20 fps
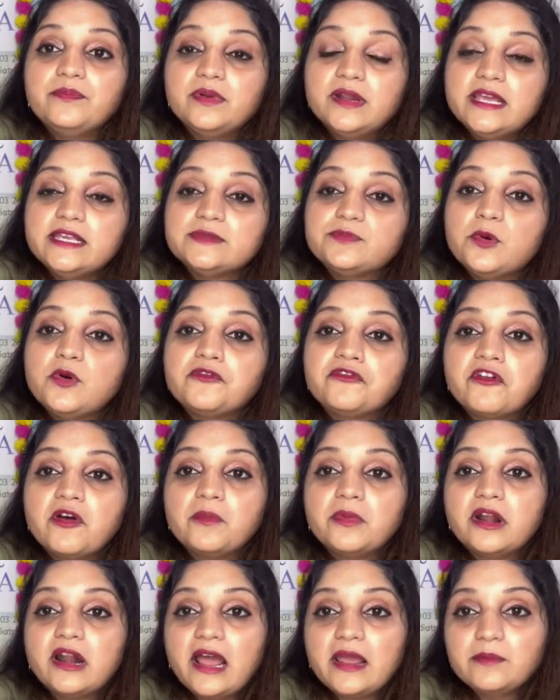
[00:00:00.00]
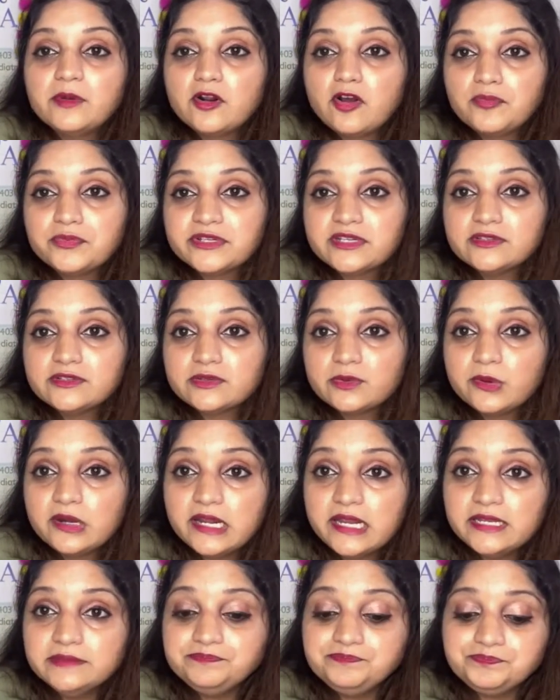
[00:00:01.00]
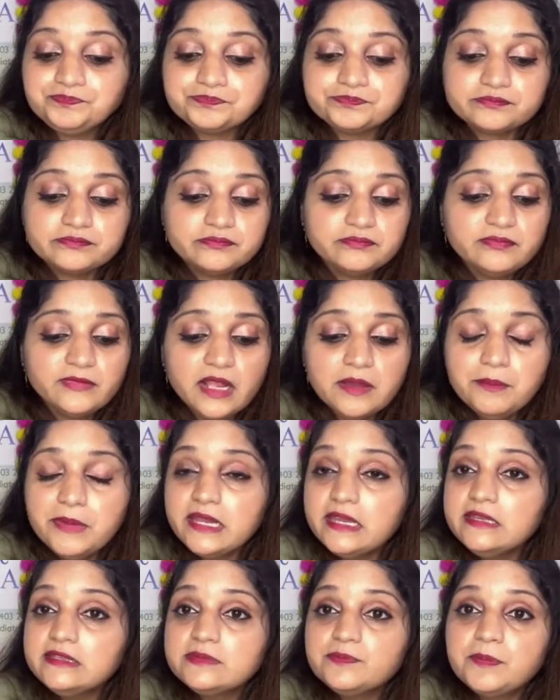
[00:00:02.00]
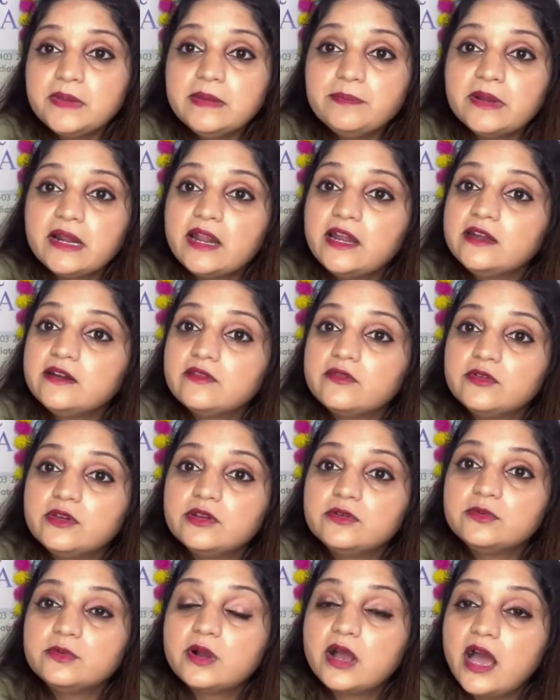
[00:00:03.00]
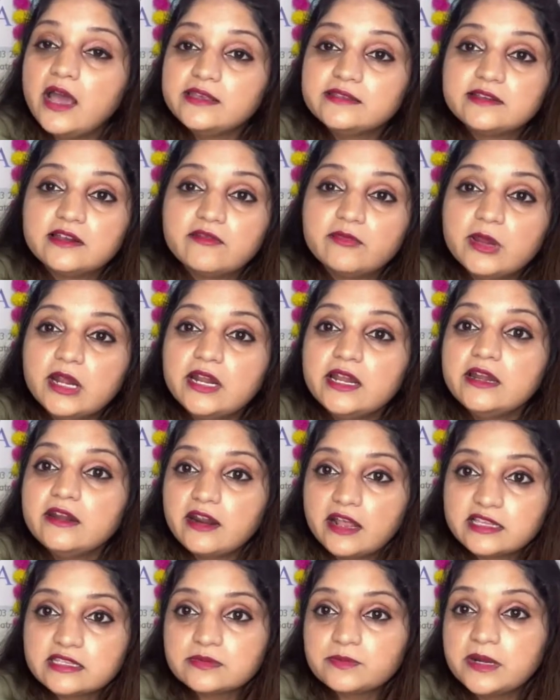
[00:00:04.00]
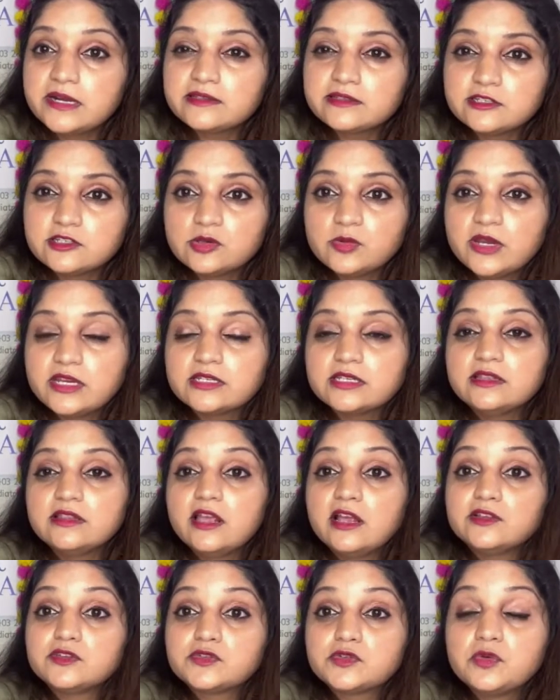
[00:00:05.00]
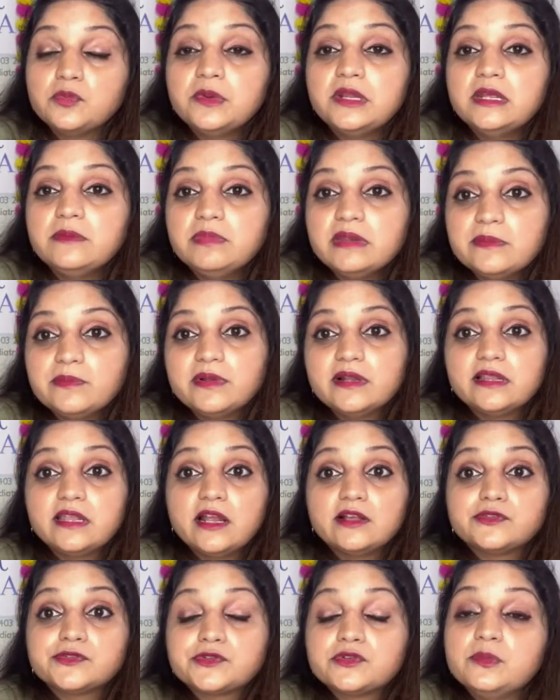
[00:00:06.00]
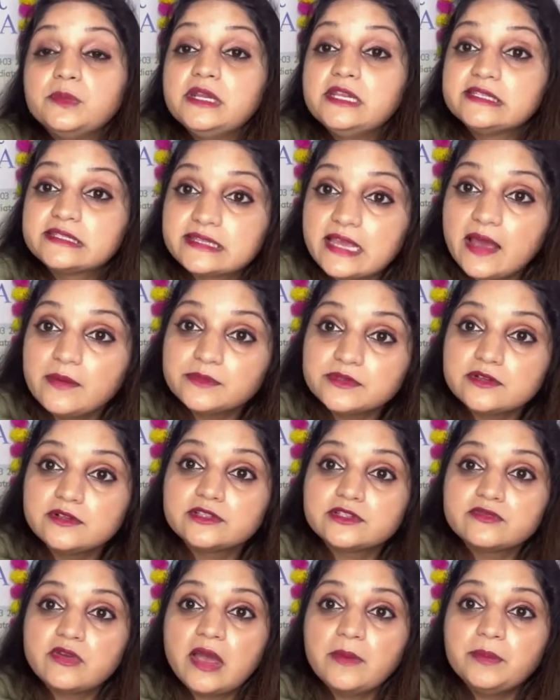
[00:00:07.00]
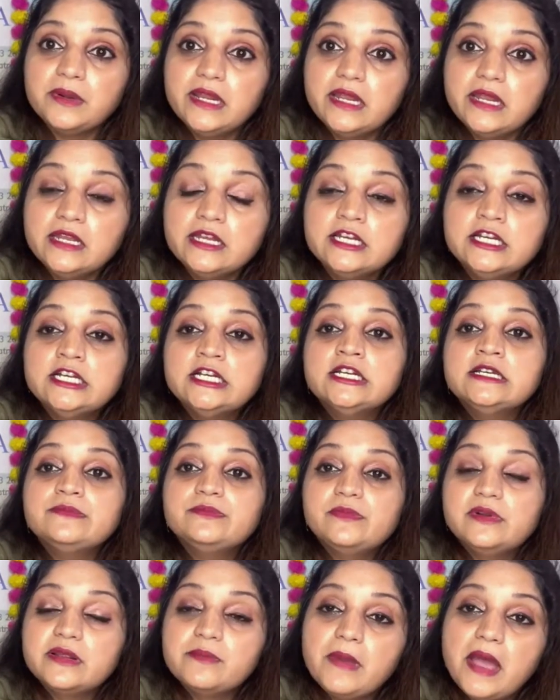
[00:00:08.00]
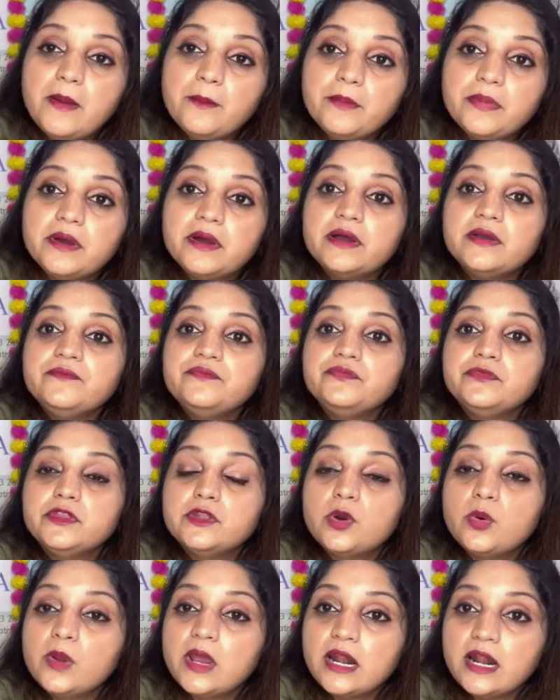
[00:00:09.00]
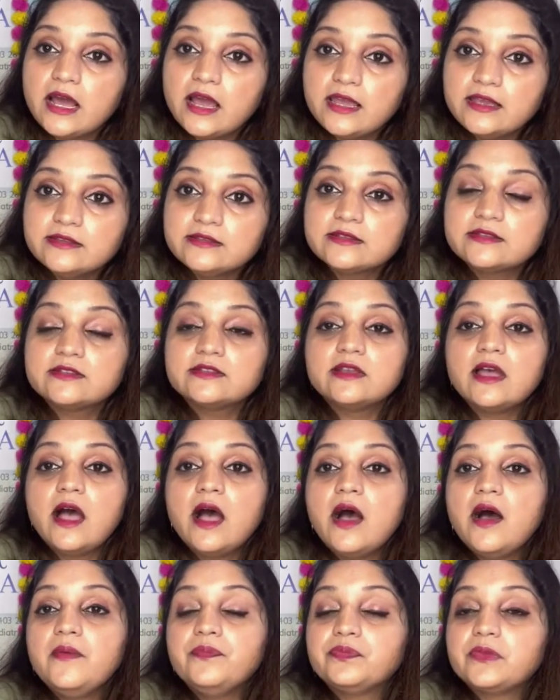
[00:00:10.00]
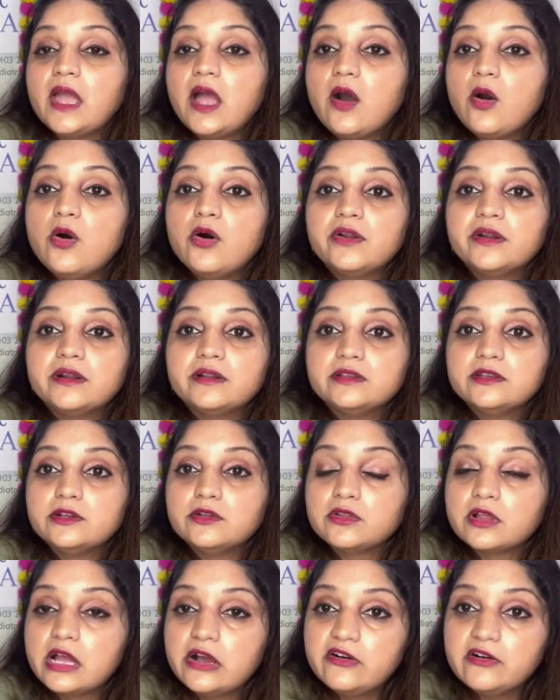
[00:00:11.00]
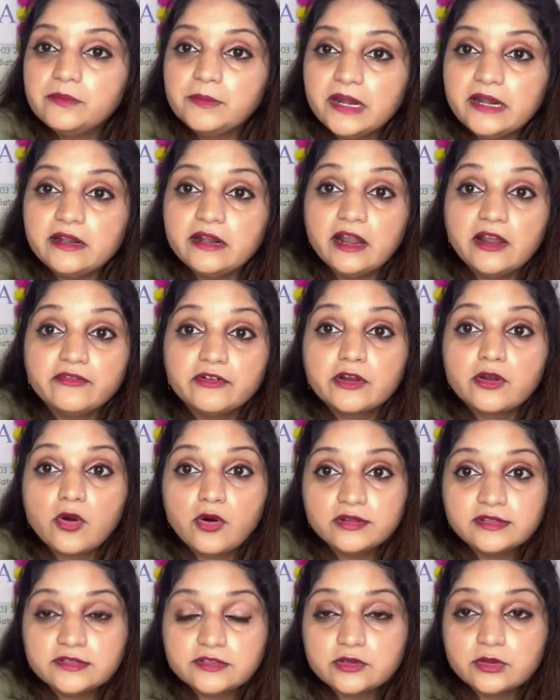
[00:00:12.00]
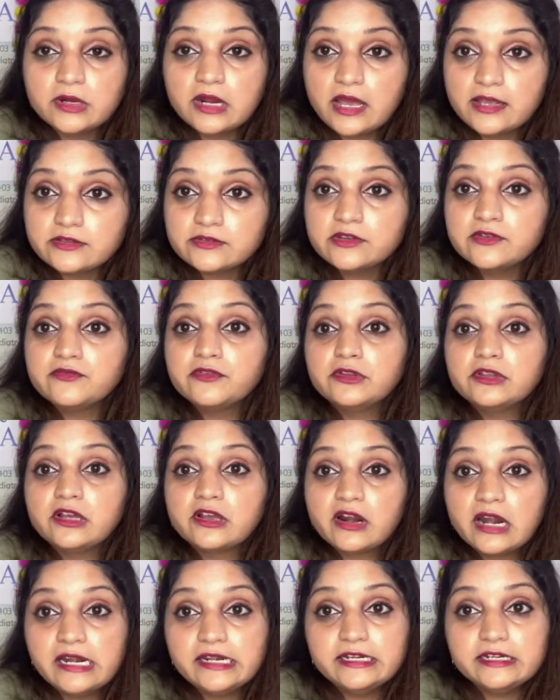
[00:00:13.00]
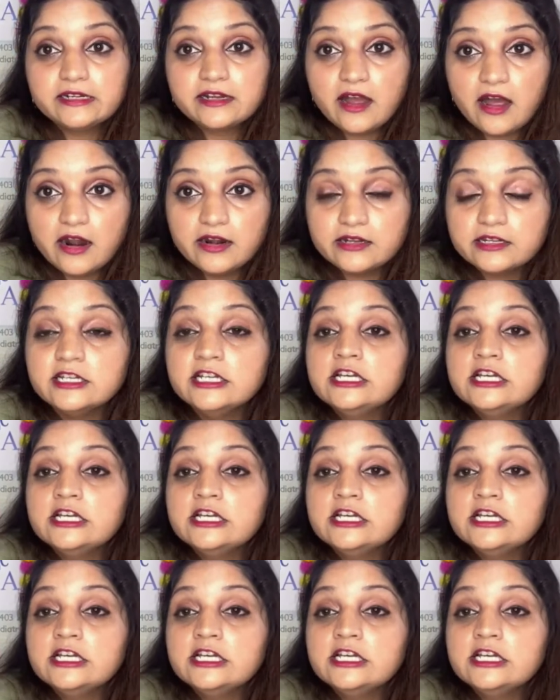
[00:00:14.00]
Please book from reliable options only, because people and you guys are really in desperate situation. There are so many people, there are so many scams also happening. Remember, no airlines or the government never calls you and asks you for the credit card.